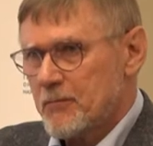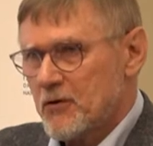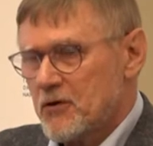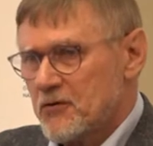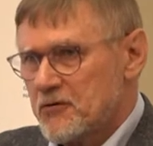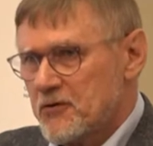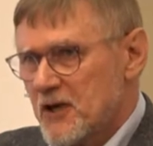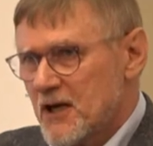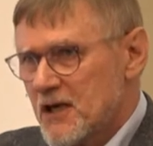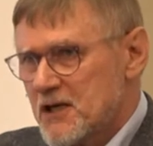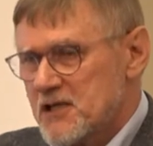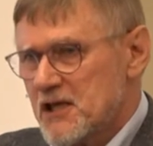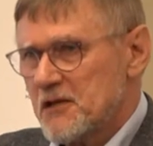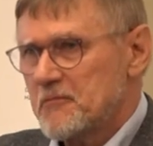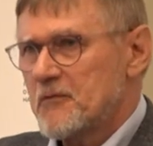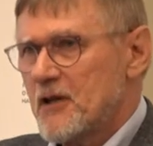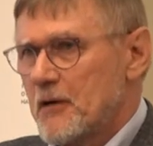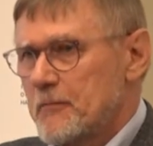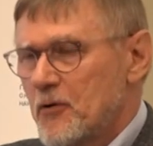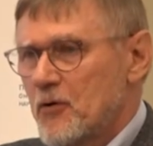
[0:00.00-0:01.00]
both
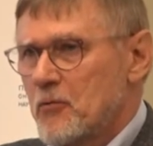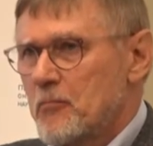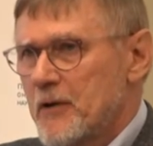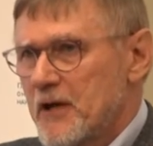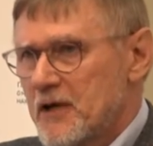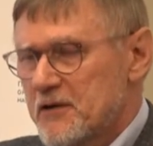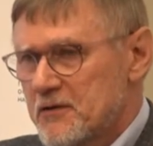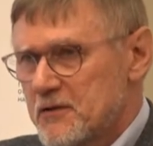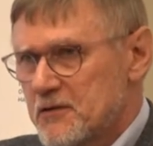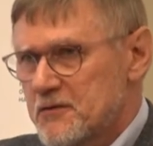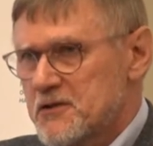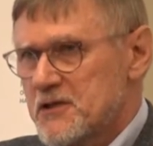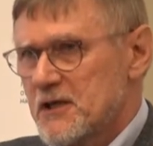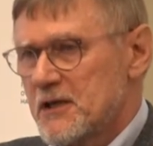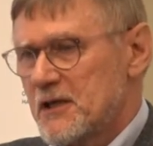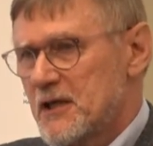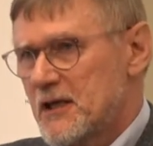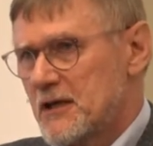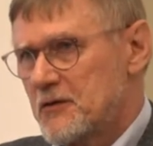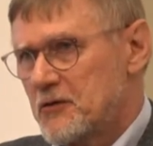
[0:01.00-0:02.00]
acceptable methods
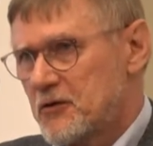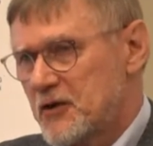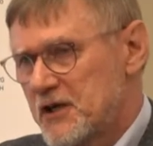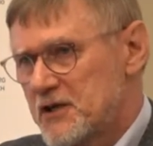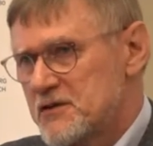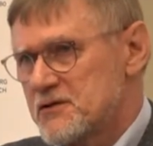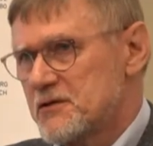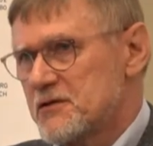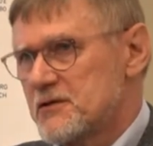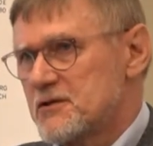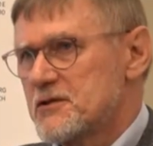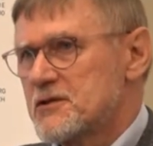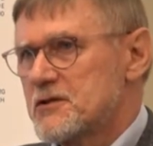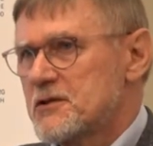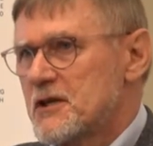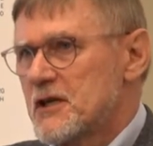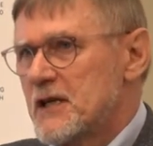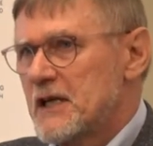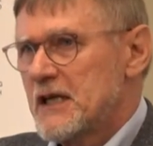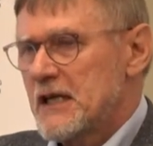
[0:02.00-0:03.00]
and then
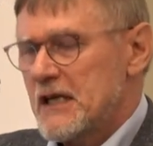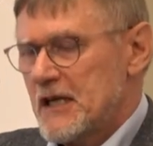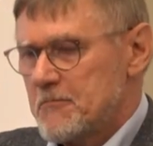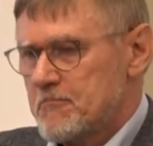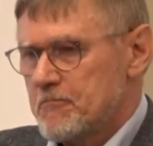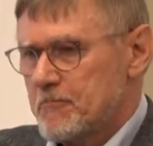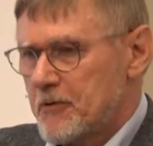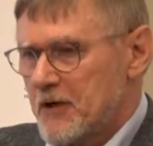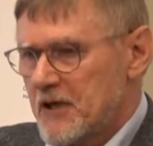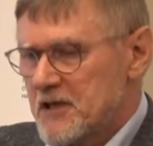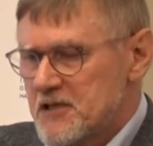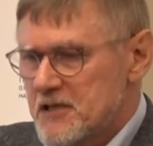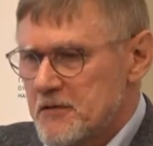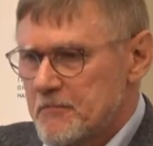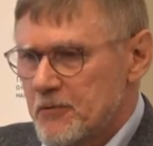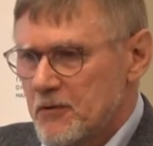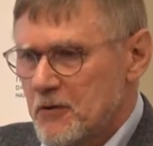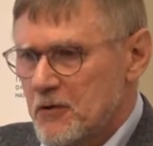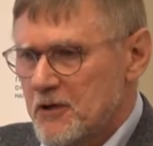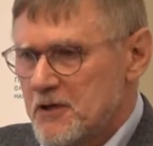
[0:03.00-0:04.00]
regions in
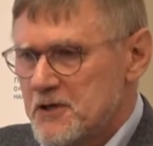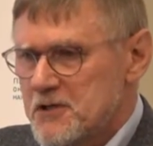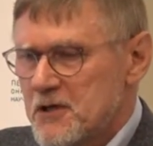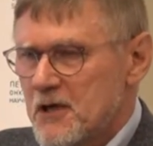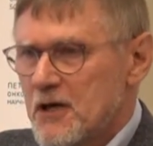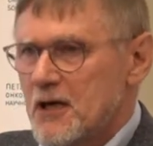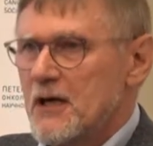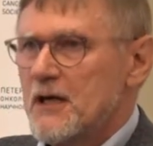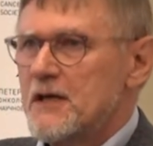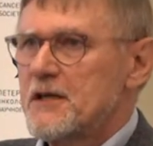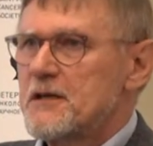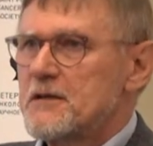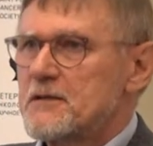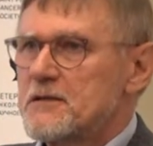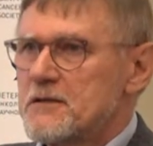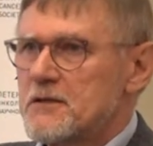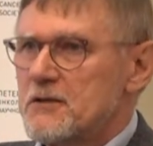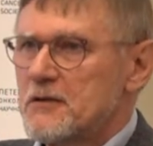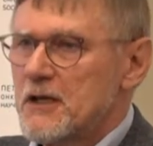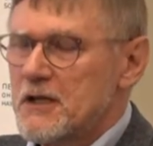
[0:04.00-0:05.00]
principle decide.
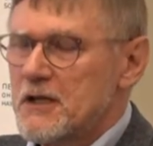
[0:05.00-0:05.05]
So